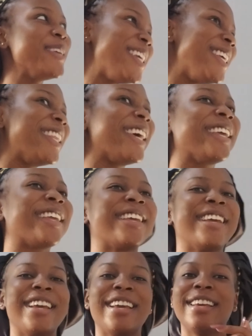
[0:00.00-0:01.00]
me like.
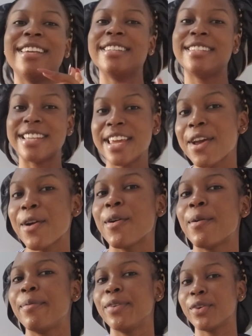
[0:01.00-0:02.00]

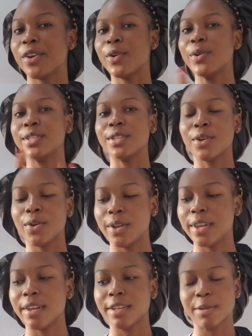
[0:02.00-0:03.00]
Damn, your girl is in
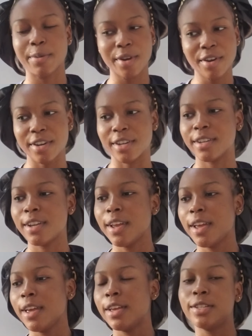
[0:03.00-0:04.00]
college, period.
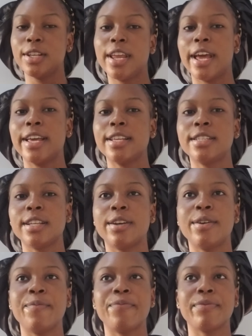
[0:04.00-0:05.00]
So guys,
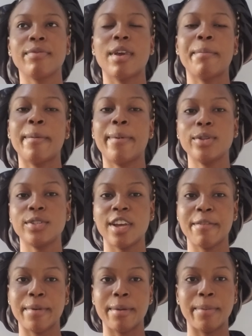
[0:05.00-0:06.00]
I'm about to
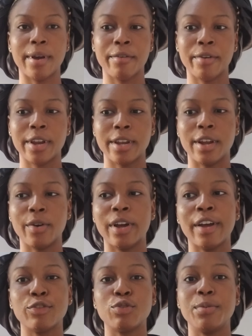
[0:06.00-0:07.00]
have my bath right now. I
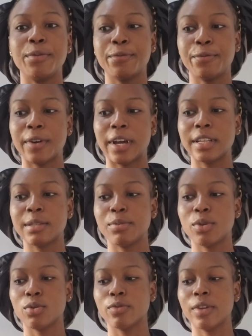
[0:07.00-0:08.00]
have to be fast
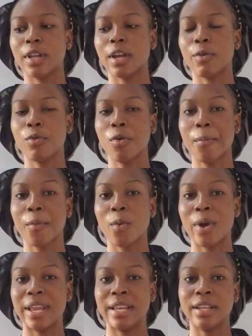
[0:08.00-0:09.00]
because like I woke up quite